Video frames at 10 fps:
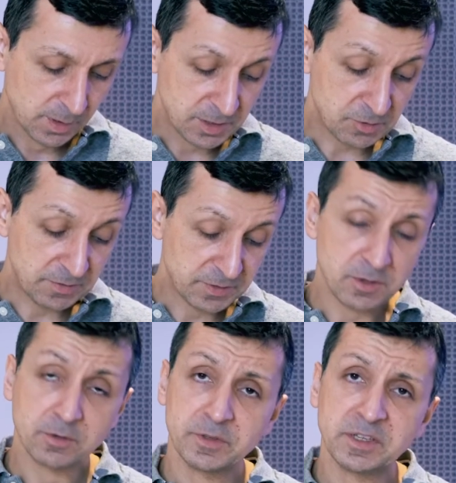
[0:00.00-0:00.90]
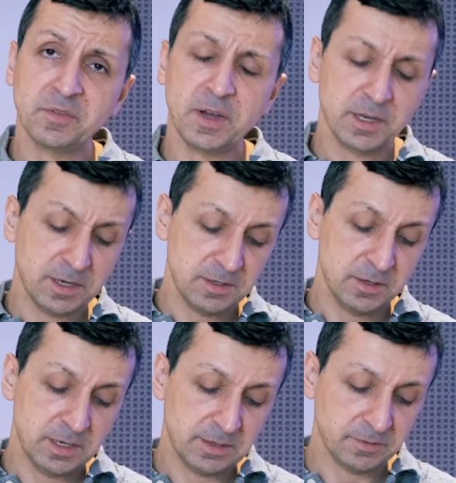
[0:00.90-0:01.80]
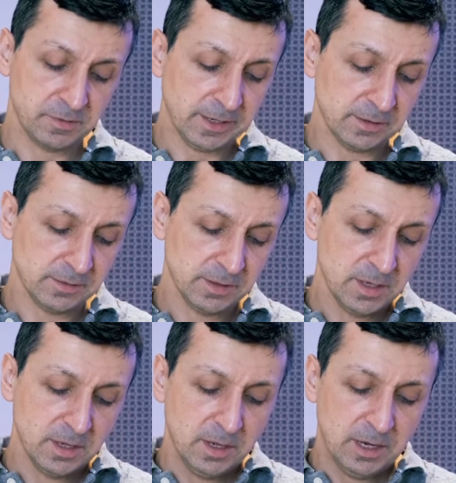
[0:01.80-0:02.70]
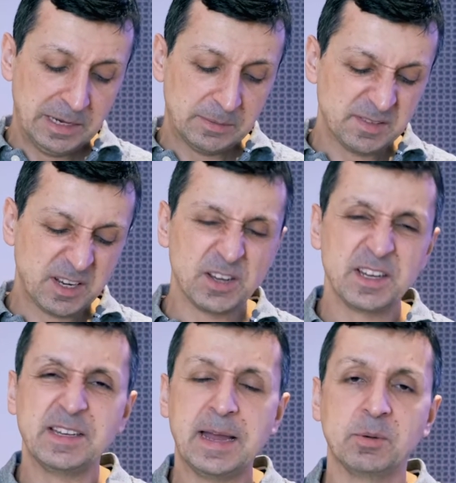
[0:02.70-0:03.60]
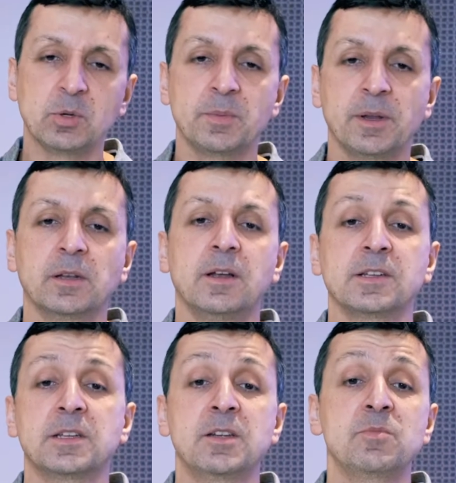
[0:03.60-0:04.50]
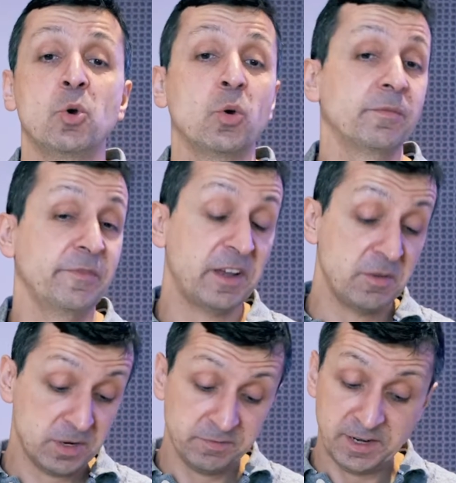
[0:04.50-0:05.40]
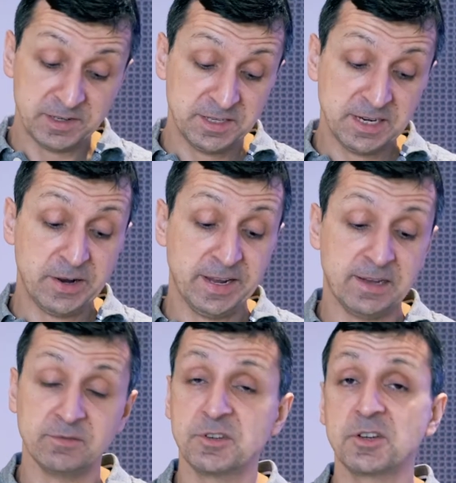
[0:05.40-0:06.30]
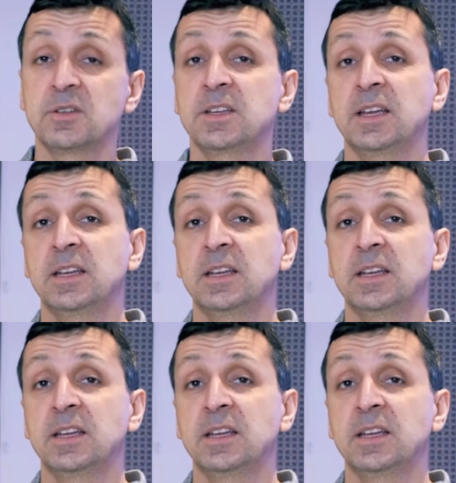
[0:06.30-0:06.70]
Street photography is fun. I don't do enough of it. I've kind of dabbled, but I'd like to do more. If anyone fancies going out and shooting